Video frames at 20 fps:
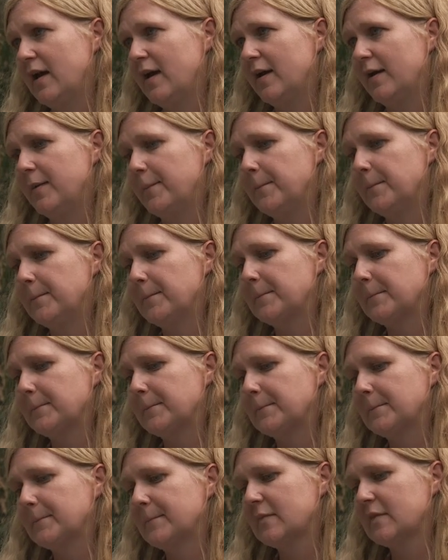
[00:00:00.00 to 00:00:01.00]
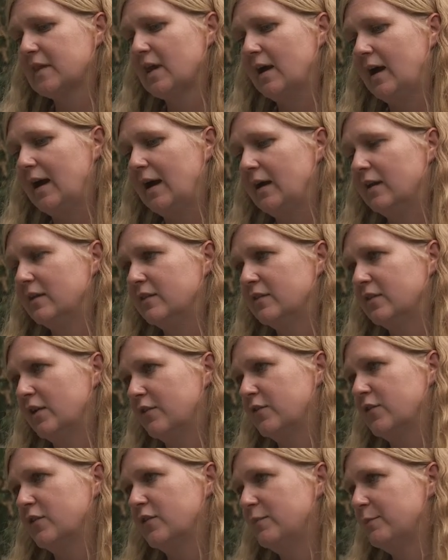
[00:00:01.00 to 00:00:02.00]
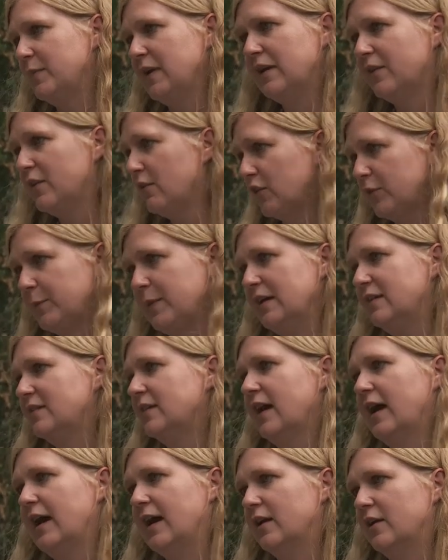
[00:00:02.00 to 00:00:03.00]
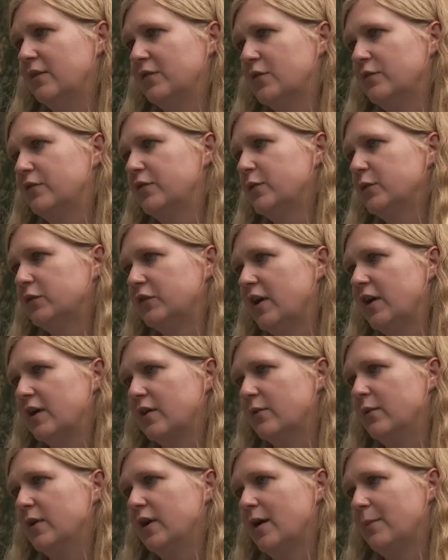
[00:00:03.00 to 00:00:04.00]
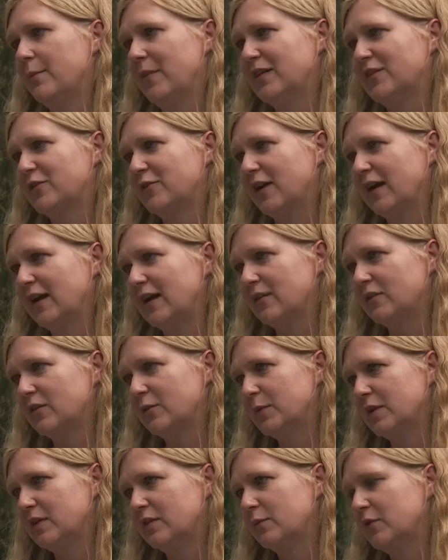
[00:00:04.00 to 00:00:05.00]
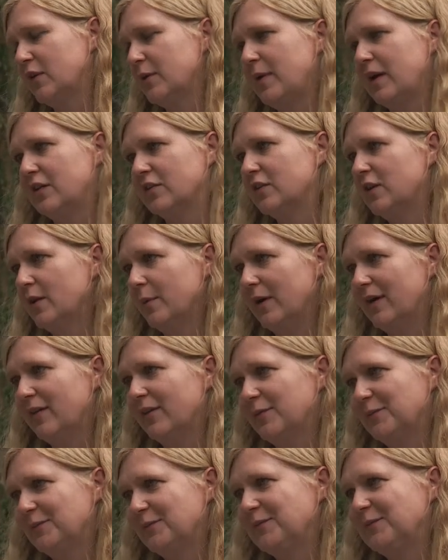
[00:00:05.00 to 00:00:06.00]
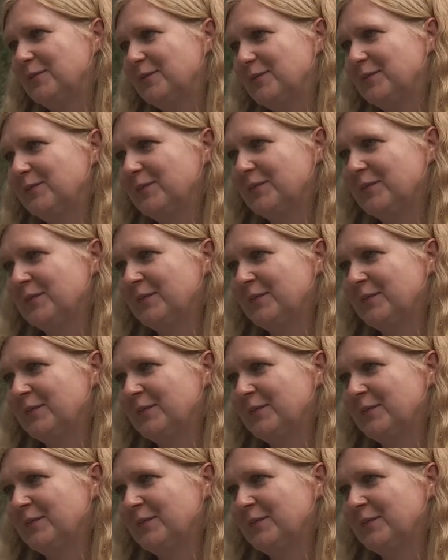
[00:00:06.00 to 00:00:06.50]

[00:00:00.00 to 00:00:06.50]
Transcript: Um, and I've been at the RSPCA and I've gone full circle and come back to greyhounds because I'm so passionate about them. And